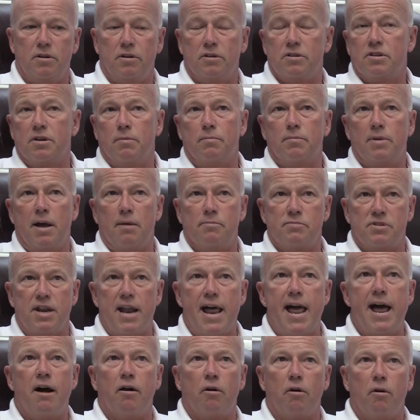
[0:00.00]
sometimes an
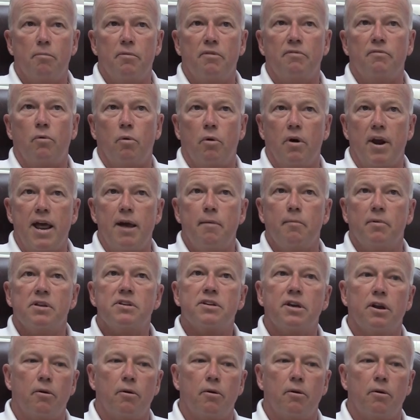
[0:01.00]
hour before an ambulance